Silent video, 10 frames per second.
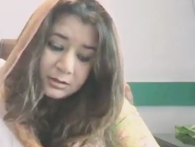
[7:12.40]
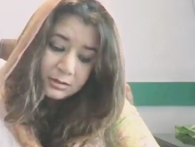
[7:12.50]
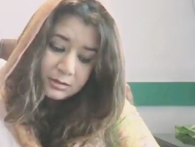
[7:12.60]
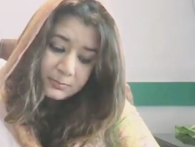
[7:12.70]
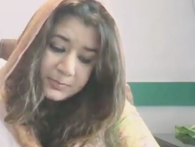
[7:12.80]

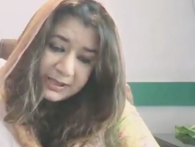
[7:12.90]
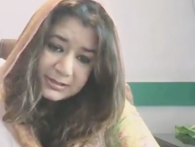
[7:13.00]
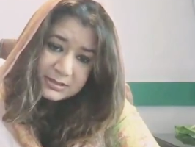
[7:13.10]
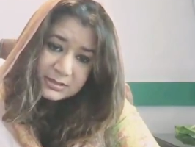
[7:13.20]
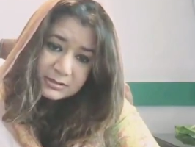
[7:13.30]

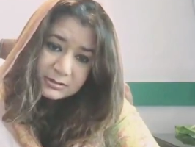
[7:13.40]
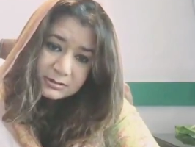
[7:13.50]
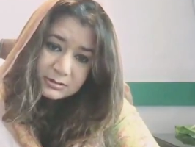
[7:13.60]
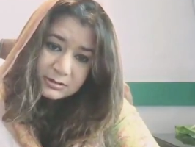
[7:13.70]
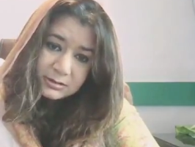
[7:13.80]
but
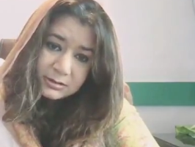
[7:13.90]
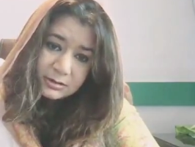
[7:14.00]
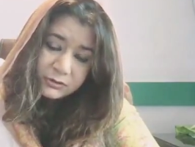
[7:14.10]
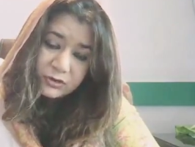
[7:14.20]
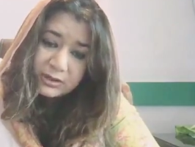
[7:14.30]

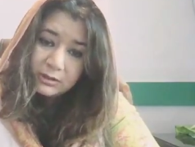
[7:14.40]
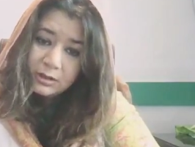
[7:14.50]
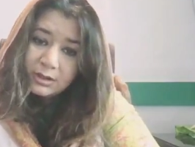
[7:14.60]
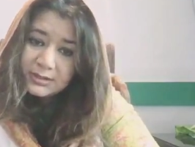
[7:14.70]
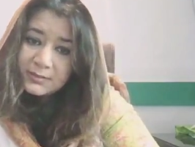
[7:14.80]
you
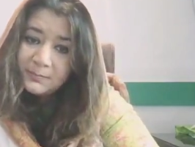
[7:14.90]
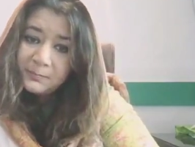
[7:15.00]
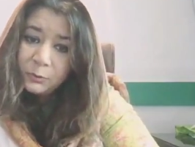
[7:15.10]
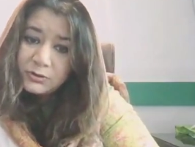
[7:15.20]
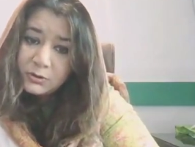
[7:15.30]
cannot
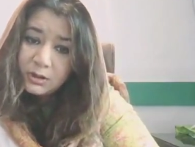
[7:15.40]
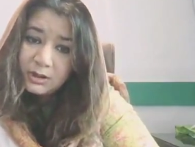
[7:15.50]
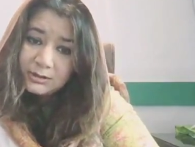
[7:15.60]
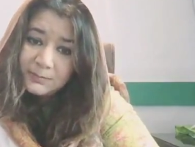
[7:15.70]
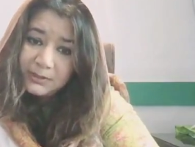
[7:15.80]
put all
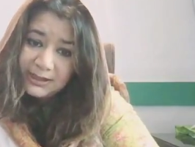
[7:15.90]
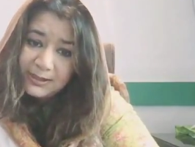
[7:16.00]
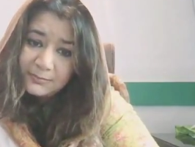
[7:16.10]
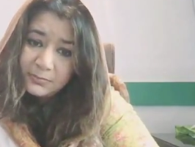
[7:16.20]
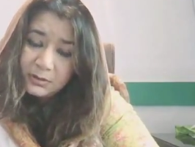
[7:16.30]
the
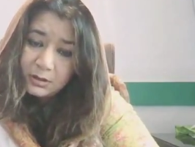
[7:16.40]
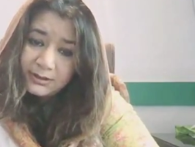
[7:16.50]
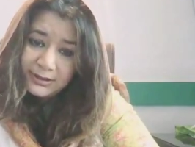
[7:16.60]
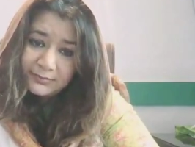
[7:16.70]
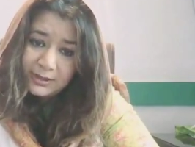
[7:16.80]
blame on
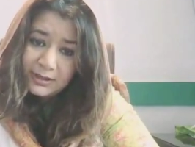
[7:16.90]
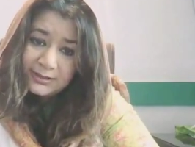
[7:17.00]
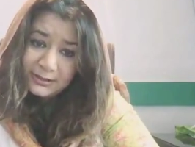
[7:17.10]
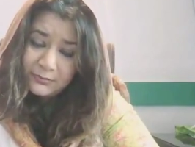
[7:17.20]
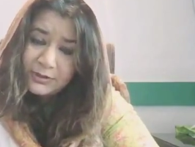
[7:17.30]
Iran
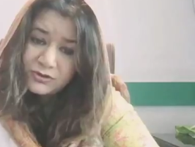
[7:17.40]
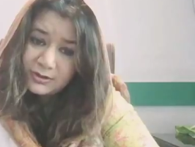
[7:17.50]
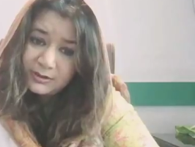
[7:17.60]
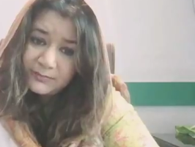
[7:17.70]
and Russia.